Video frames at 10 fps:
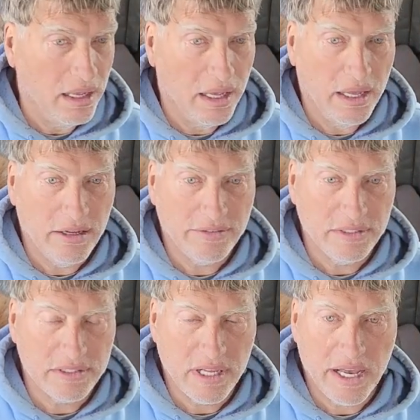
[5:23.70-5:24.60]
I have
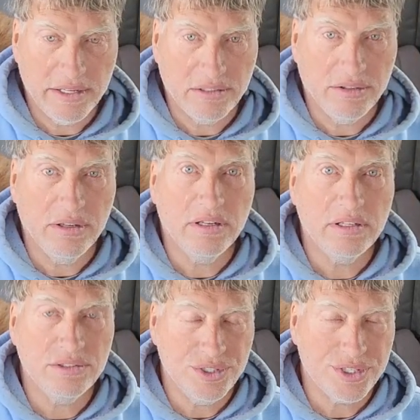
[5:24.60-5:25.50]
decided to
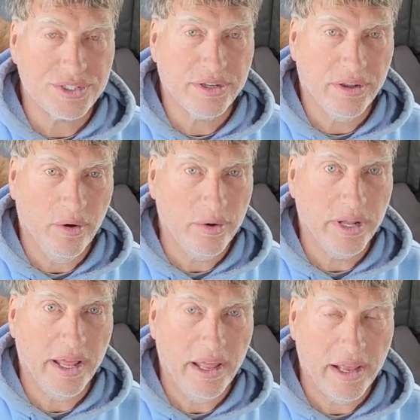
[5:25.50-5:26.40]
just go to
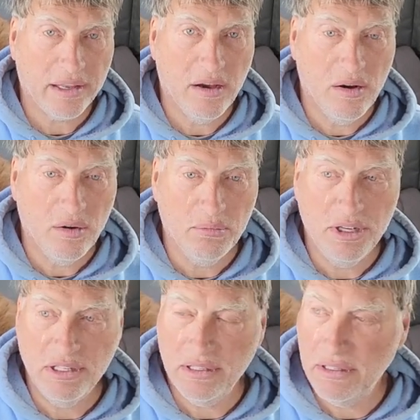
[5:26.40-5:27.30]
heck
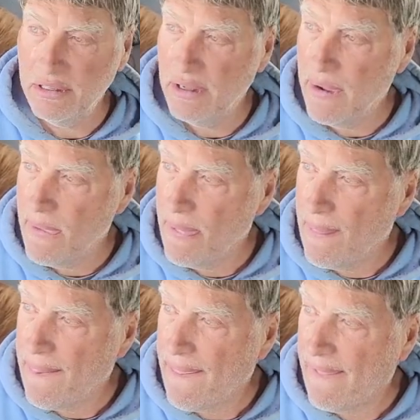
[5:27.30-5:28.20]
home.
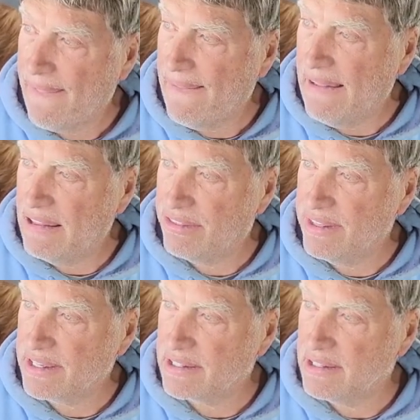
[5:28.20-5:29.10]
I
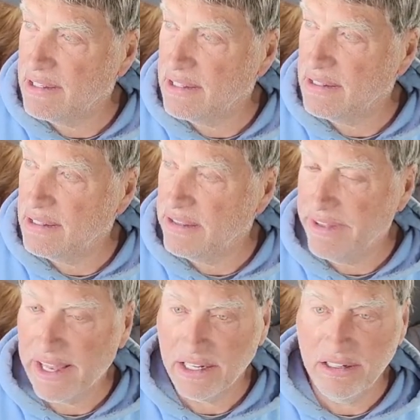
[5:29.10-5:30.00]
think I've
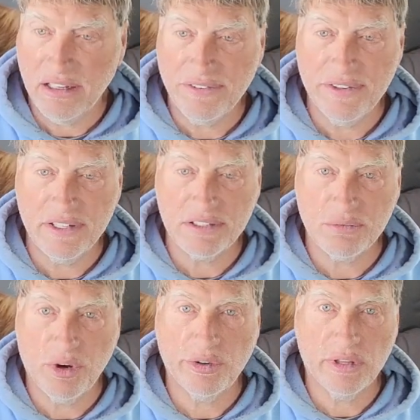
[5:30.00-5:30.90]
had enough of this
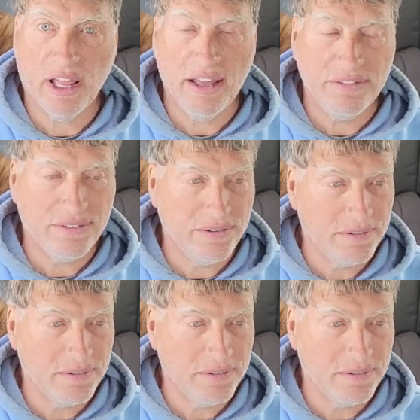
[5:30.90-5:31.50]
road life.